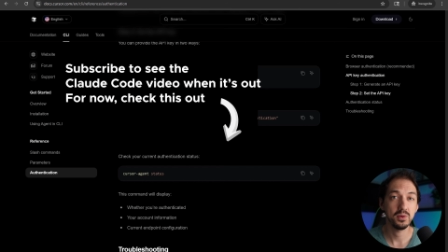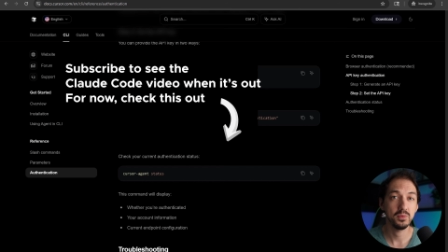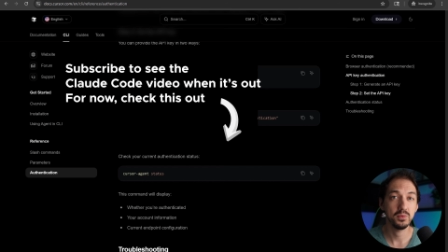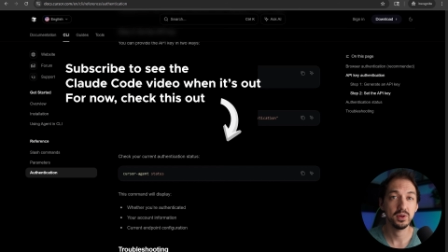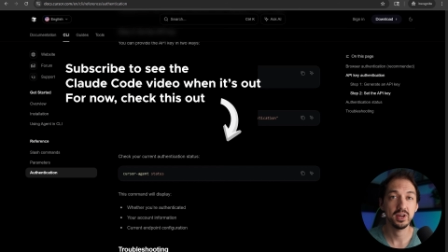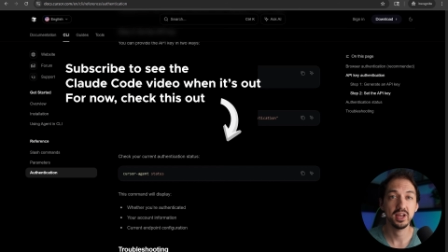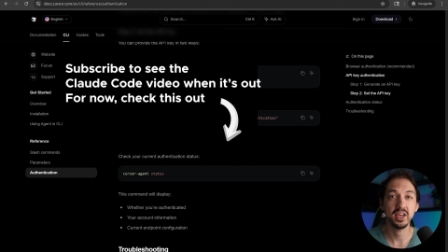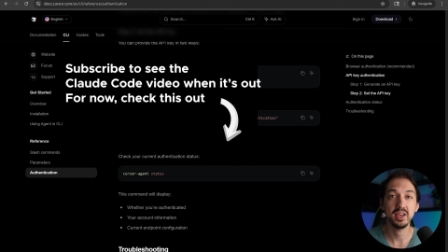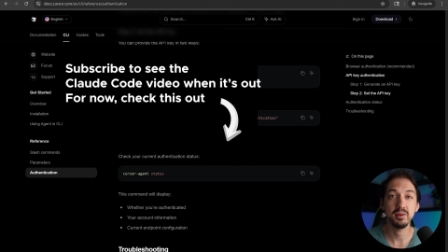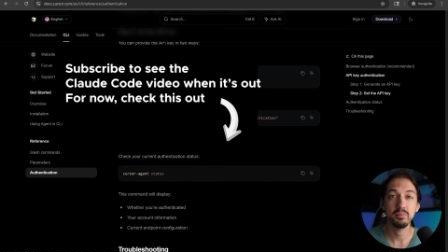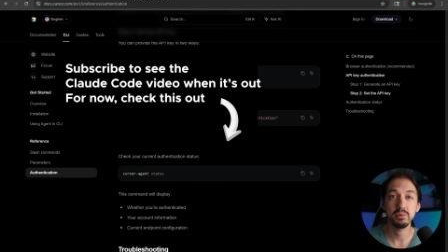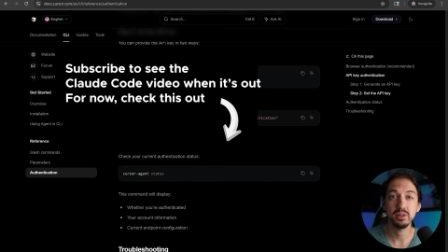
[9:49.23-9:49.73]
when
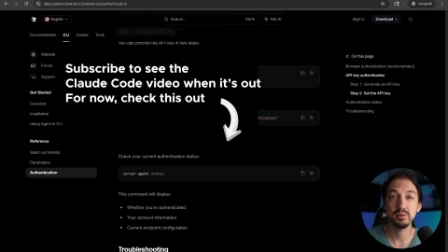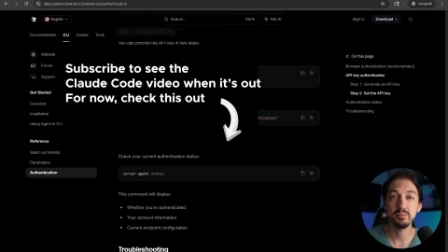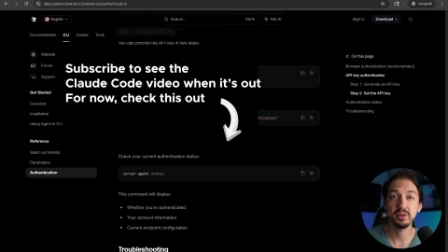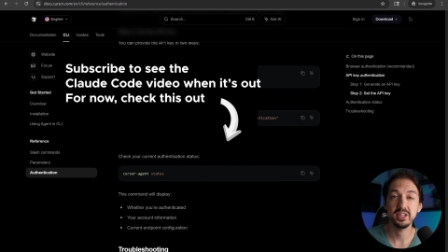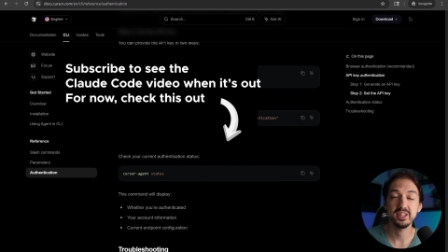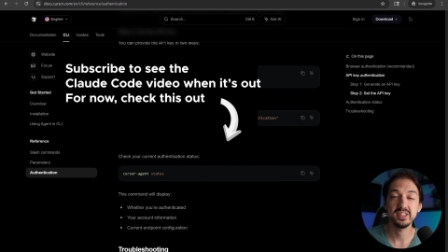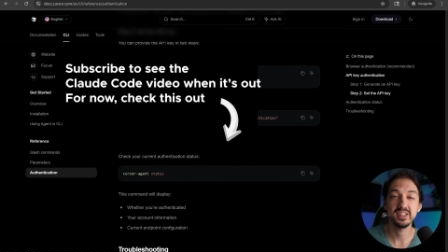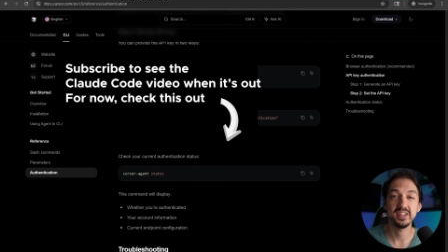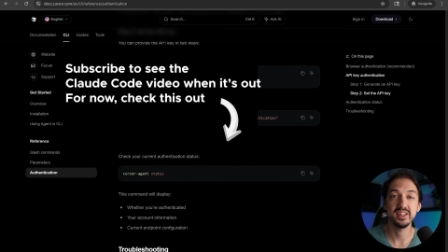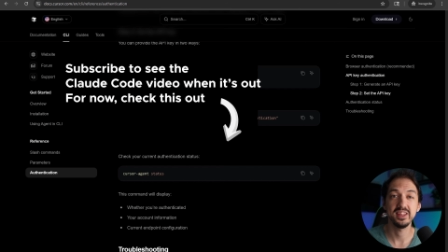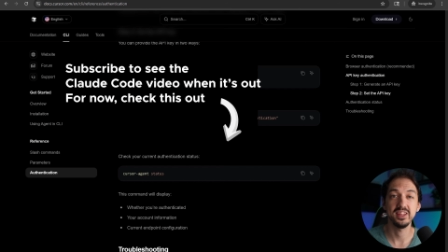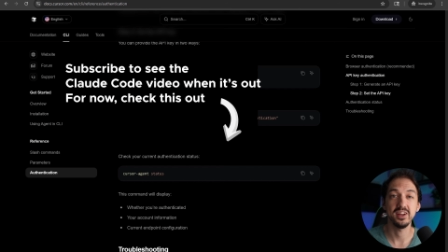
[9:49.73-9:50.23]
I
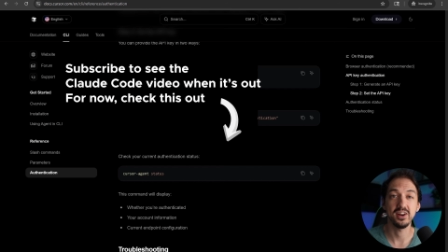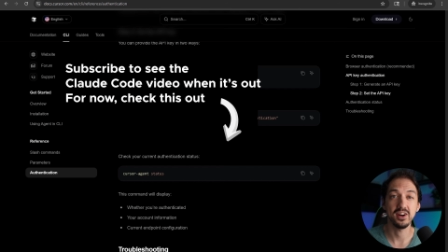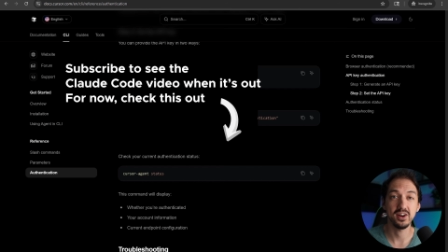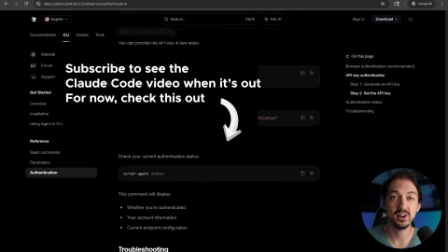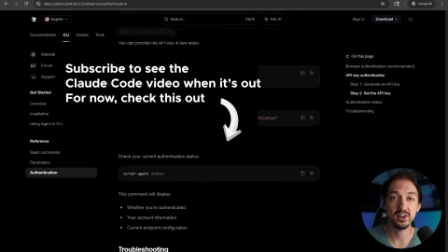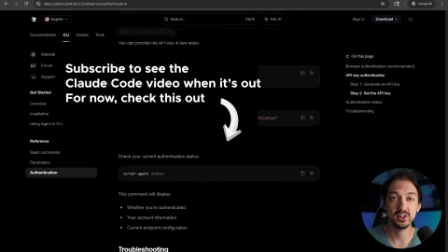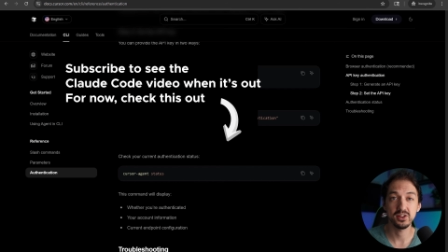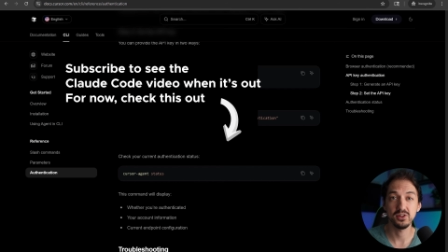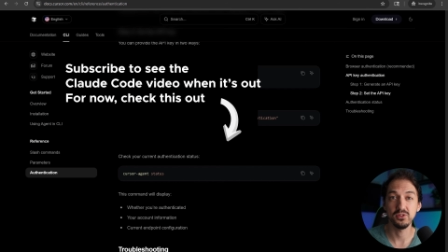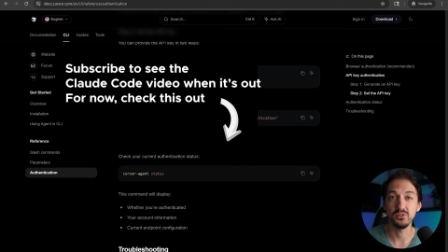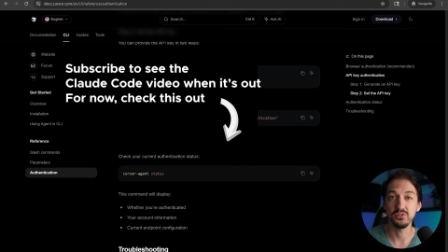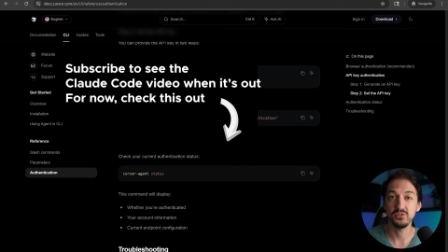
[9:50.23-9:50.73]
implemented the
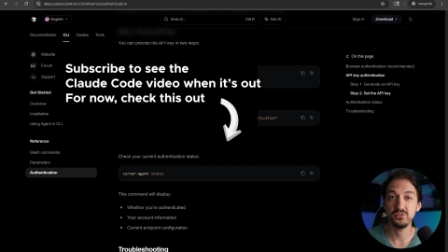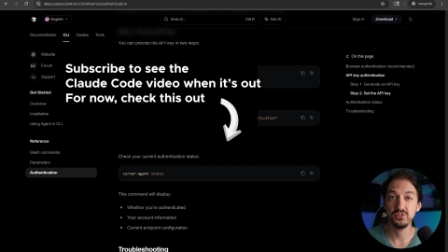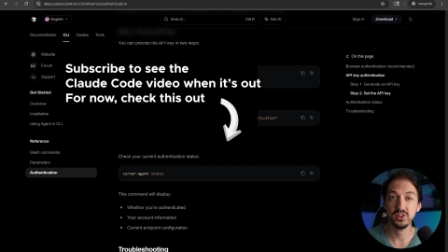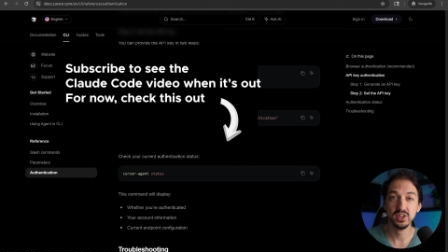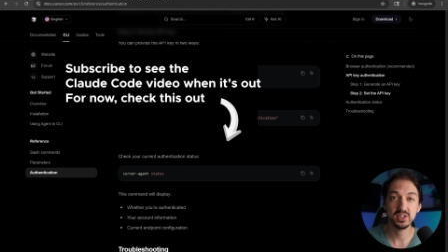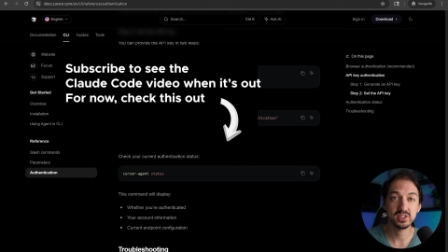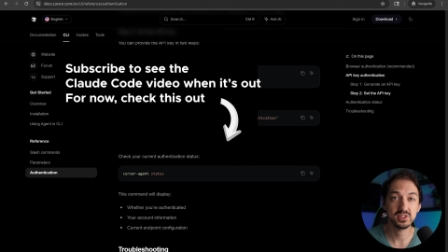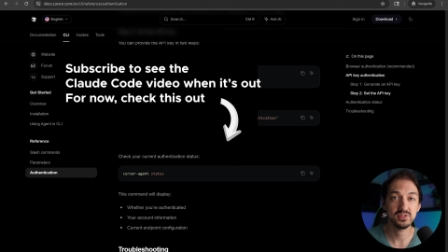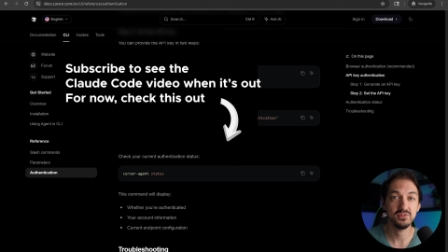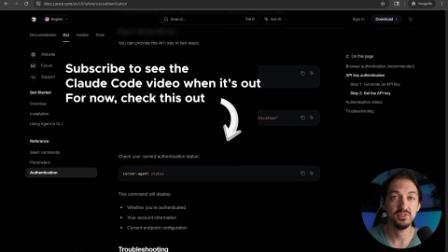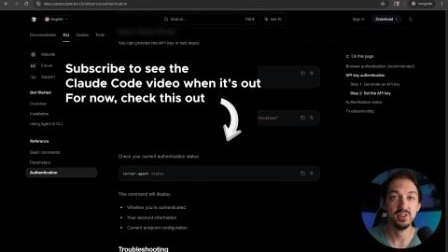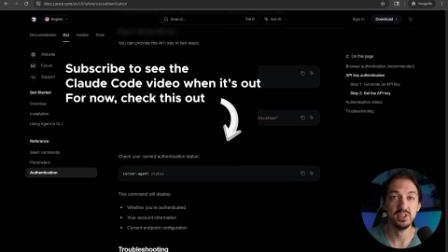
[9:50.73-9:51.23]
auto
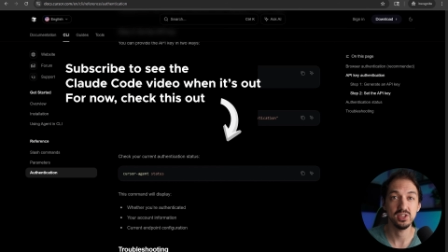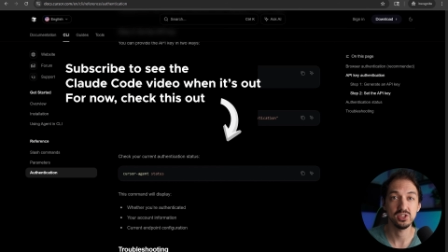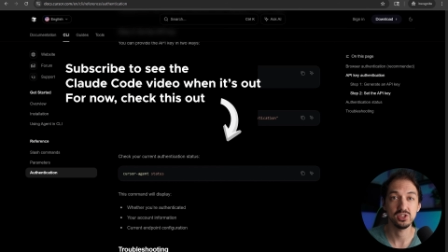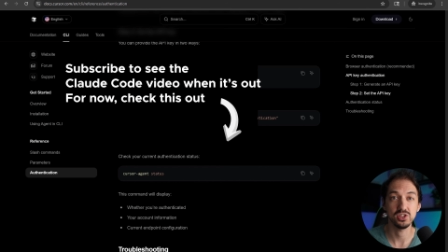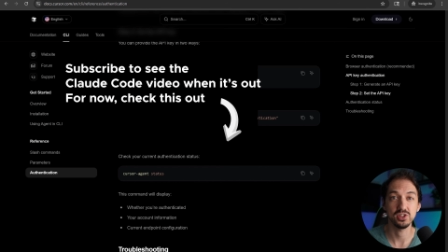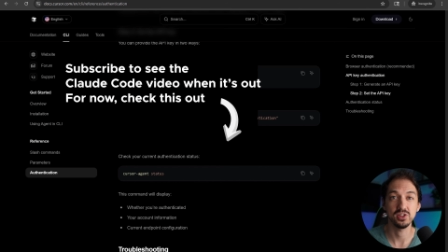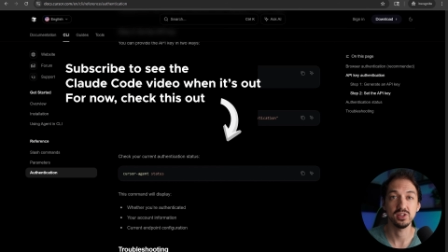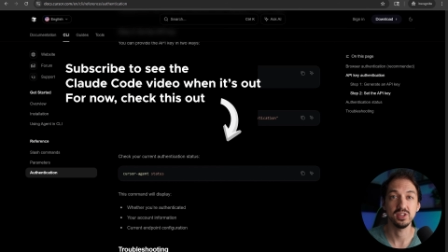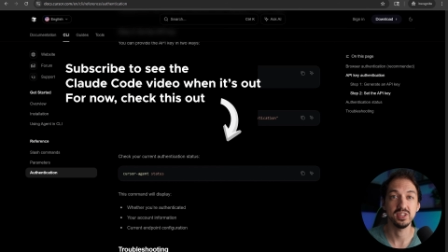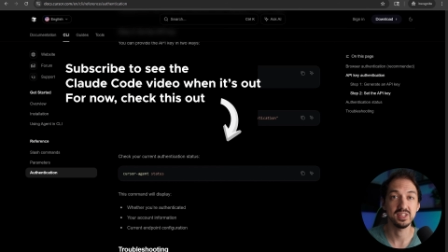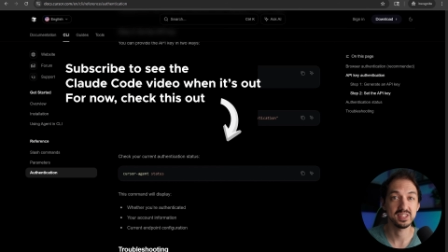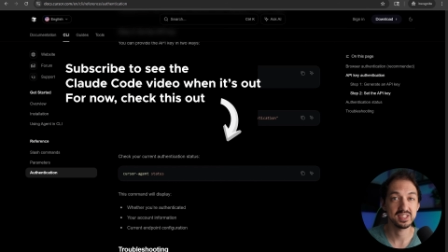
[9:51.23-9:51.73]
fix
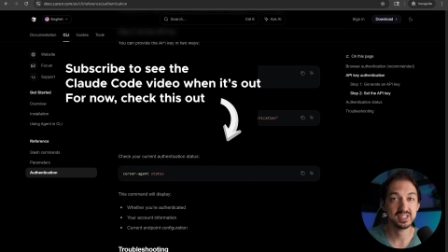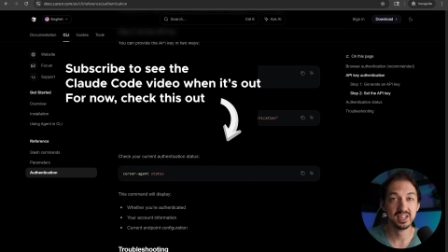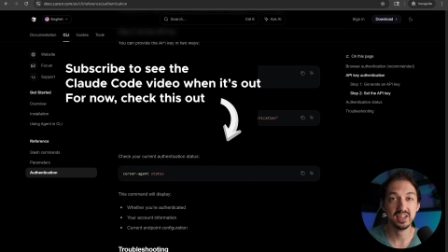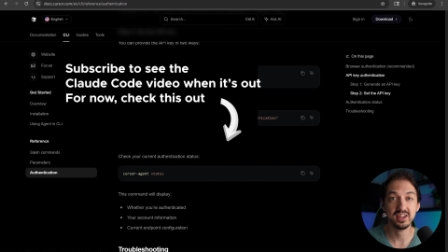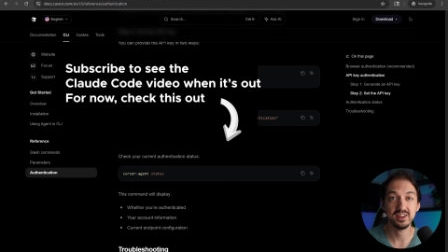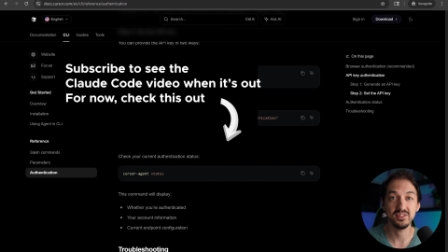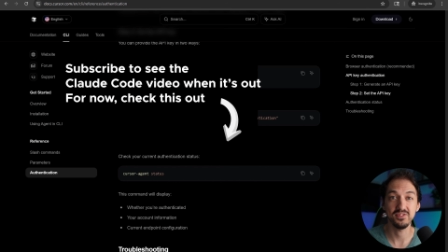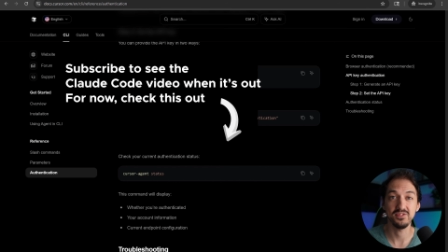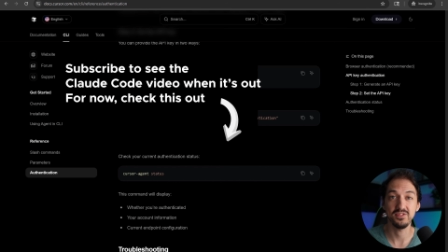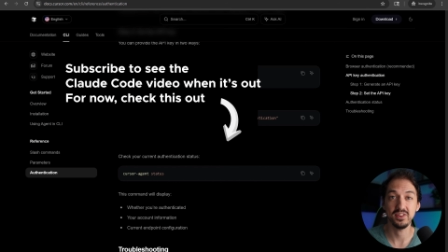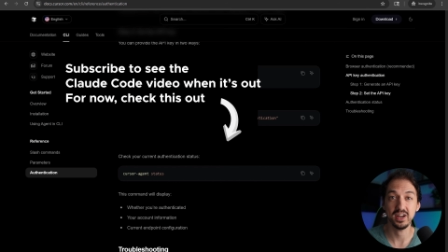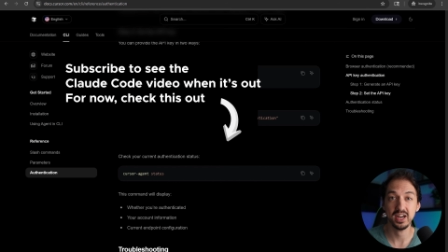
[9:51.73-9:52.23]
feature inside
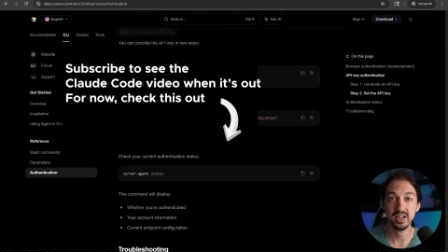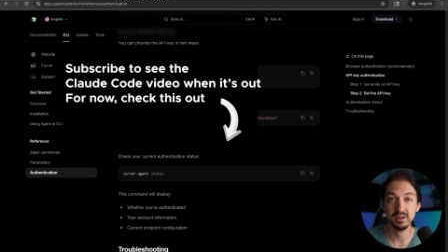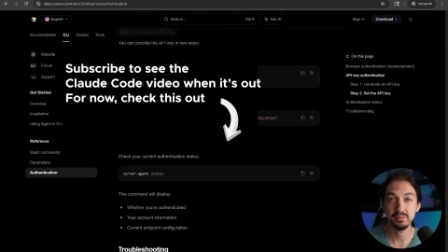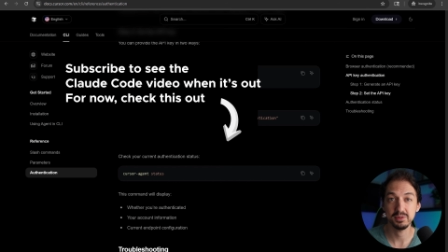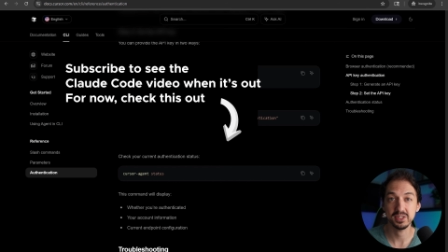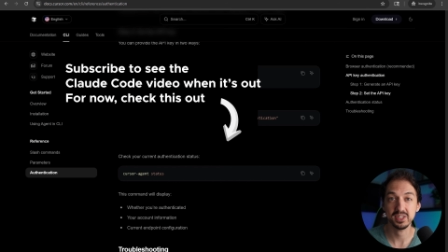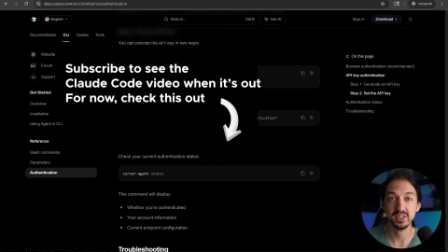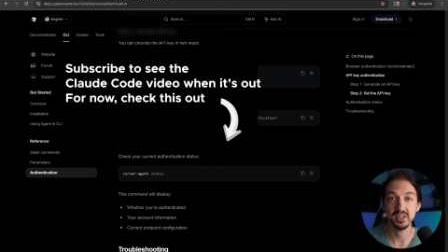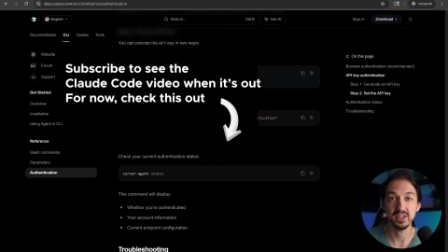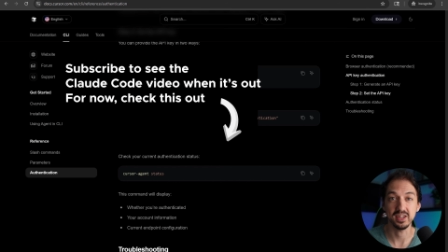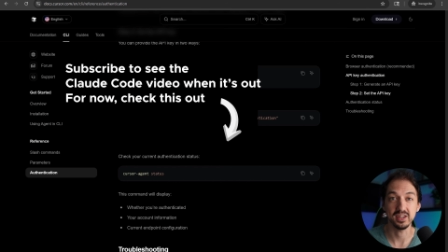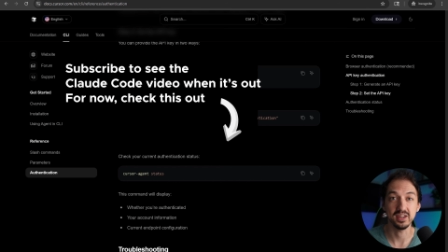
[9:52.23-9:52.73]
of
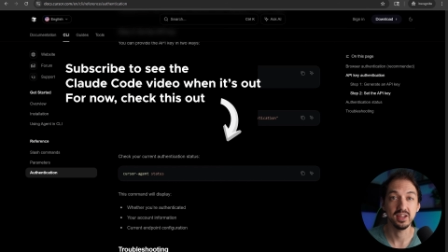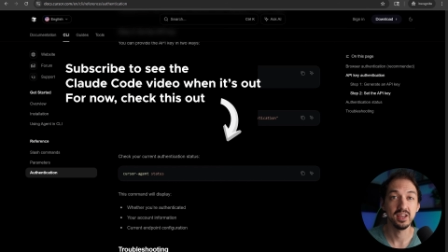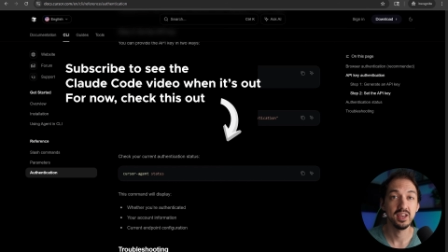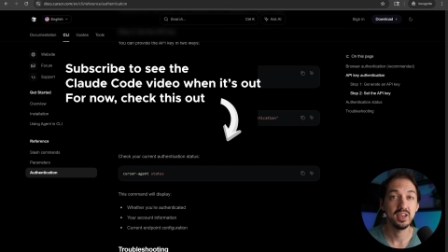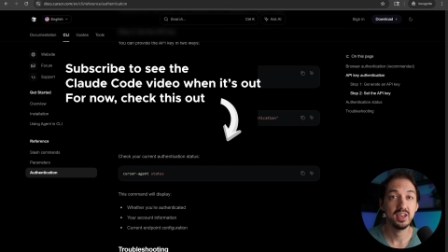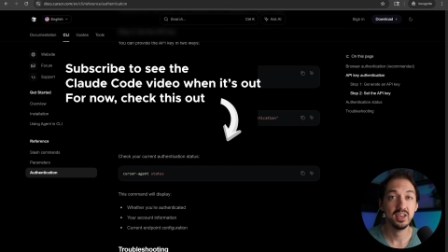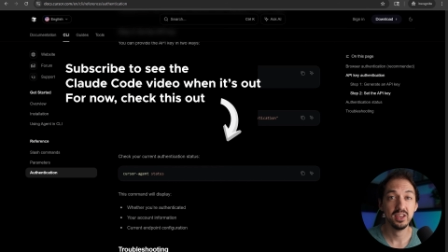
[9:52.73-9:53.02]
VibeScan.